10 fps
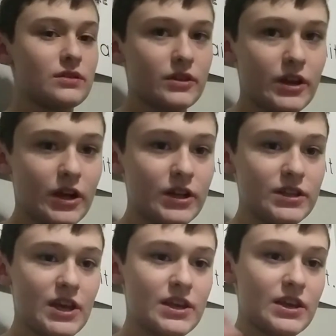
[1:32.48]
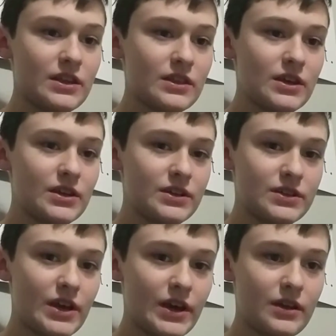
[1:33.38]
uh, taking things
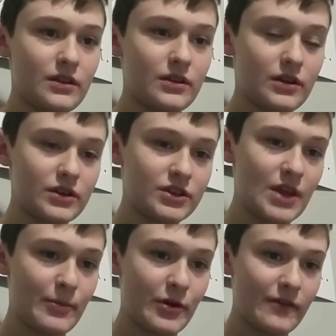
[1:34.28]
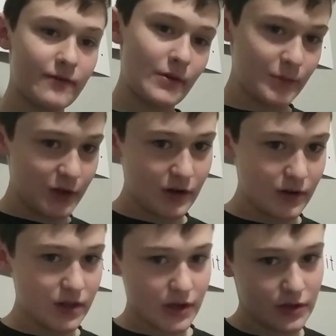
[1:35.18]
that are separate from the
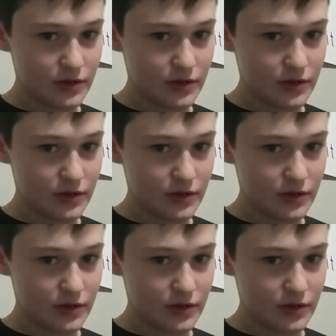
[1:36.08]
earth and